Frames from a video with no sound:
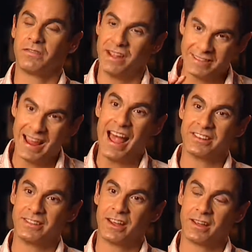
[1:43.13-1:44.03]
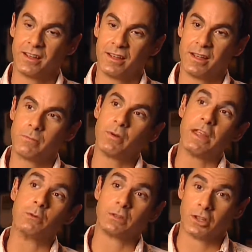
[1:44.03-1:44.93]
fantastic, but
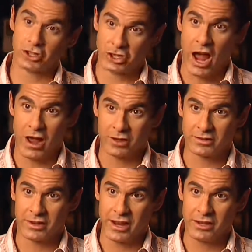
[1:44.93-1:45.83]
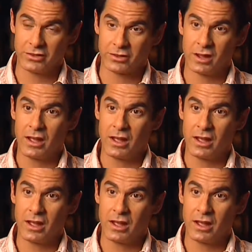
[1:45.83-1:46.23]
he was a little shy on stage.